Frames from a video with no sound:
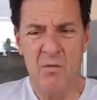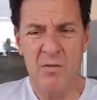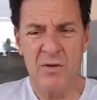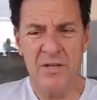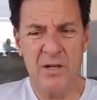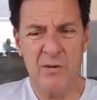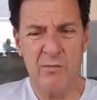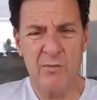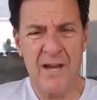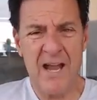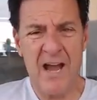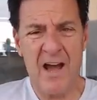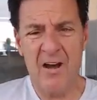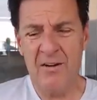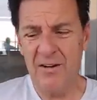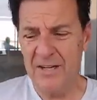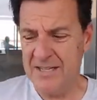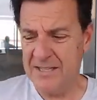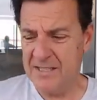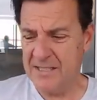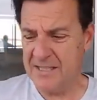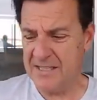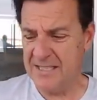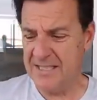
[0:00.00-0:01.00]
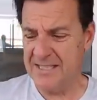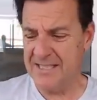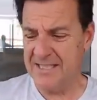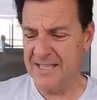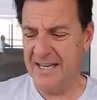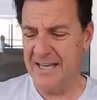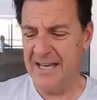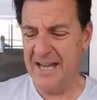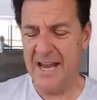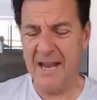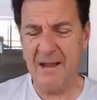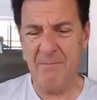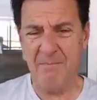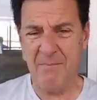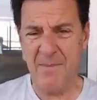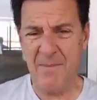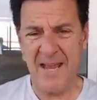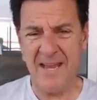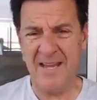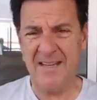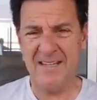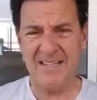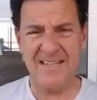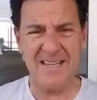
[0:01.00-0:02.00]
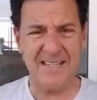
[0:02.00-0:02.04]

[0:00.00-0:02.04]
Well, the reality is today a man